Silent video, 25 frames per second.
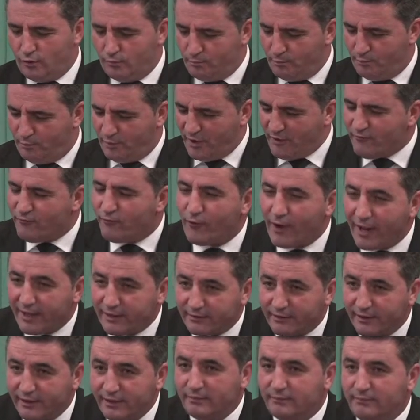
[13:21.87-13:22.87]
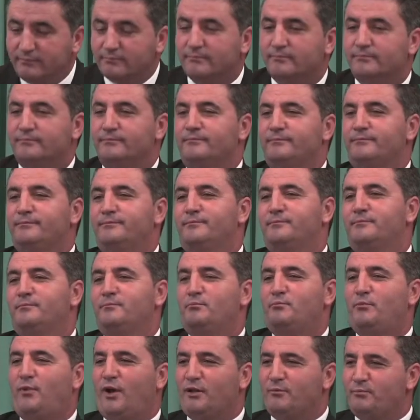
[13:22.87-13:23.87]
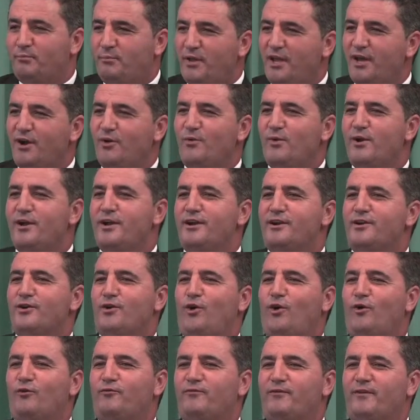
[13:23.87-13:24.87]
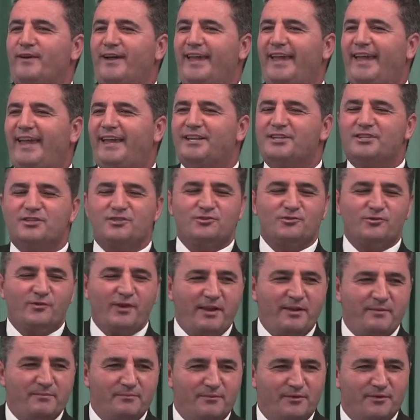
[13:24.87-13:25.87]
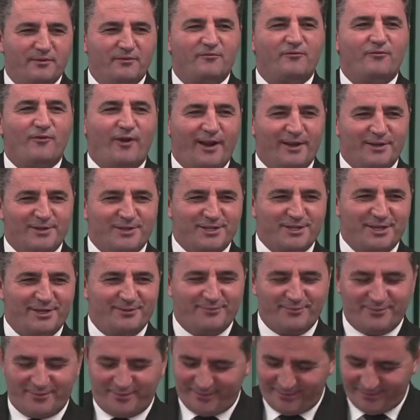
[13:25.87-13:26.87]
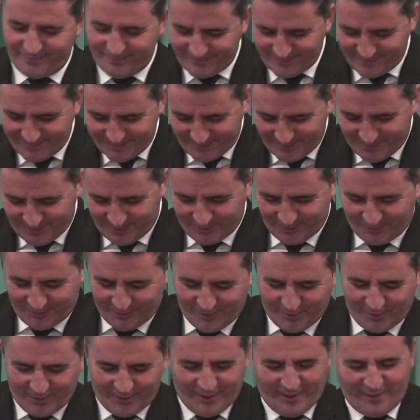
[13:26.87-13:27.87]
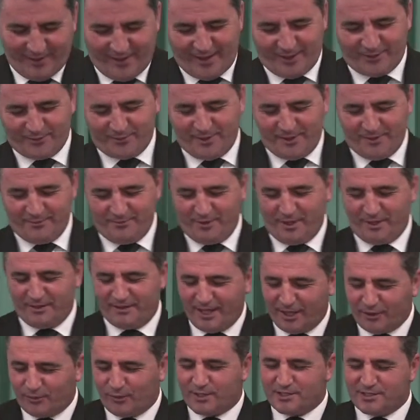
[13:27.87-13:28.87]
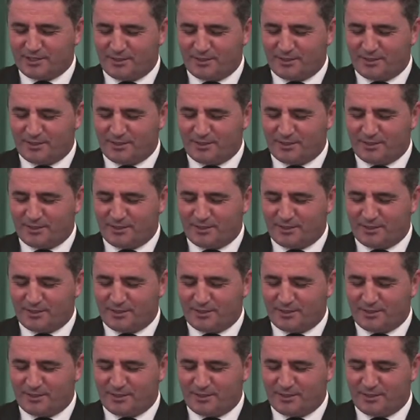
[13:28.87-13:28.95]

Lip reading: Be friendly, but be aware of extreme friendship, you know, to call it that way. But that was a